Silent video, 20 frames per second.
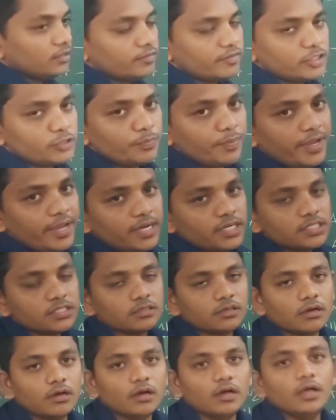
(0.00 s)
which
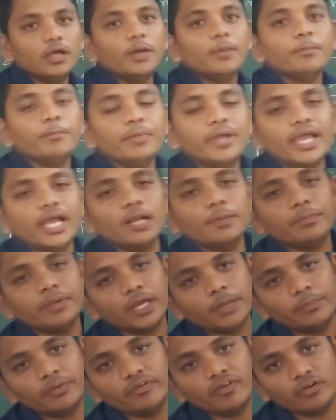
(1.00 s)
means male
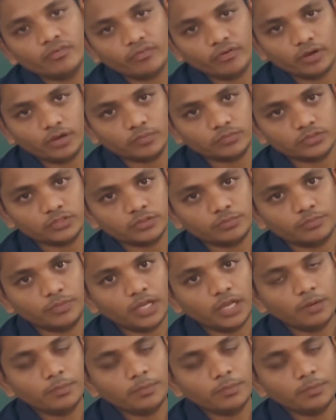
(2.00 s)
baby will forms,